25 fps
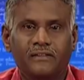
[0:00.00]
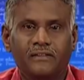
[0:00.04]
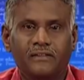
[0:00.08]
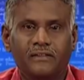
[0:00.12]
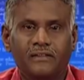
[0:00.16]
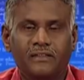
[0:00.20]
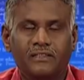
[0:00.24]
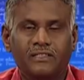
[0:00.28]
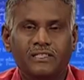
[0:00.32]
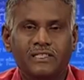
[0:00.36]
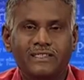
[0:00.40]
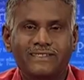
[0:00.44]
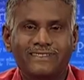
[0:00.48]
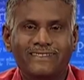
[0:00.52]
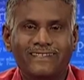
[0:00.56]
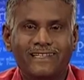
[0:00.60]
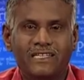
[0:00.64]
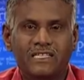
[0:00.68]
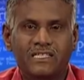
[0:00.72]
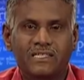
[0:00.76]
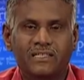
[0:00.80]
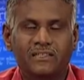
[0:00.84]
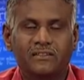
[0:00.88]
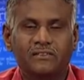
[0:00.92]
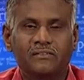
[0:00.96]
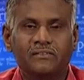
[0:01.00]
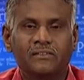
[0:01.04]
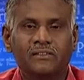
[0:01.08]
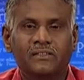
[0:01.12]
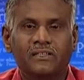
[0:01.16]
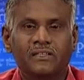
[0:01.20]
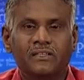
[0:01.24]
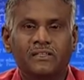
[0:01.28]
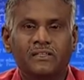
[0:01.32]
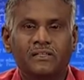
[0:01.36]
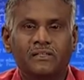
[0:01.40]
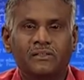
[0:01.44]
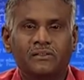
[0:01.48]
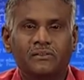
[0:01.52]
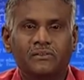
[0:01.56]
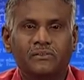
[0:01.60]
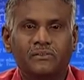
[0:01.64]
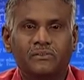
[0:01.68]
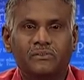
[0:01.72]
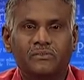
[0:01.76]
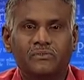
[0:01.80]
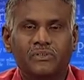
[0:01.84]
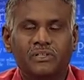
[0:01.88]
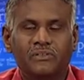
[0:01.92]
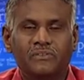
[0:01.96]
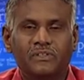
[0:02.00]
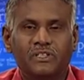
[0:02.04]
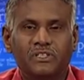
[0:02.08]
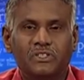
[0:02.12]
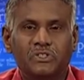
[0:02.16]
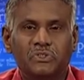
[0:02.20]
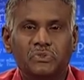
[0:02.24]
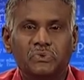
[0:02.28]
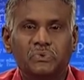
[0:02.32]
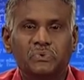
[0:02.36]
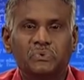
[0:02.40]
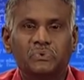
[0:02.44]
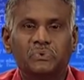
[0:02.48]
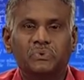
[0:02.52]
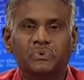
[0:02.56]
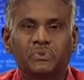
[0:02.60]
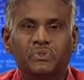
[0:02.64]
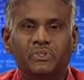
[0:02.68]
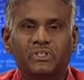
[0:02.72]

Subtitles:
in this lesson we will do